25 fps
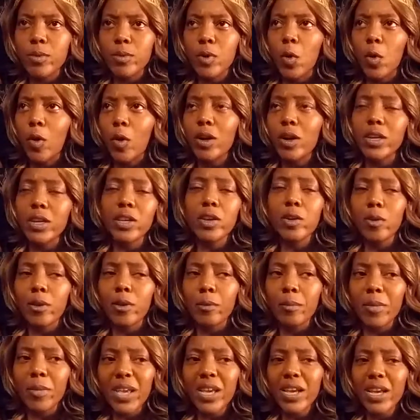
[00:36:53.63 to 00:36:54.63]
or
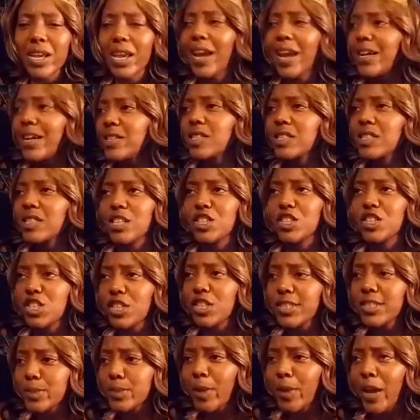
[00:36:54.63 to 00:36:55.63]
in me case that
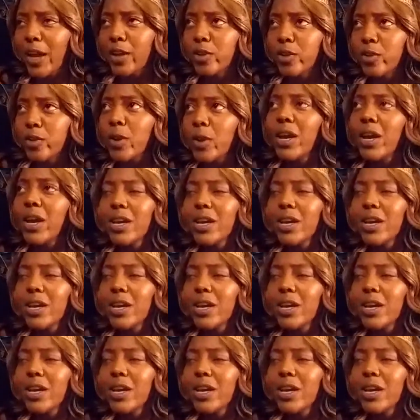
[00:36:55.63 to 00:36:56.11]
she smacked you.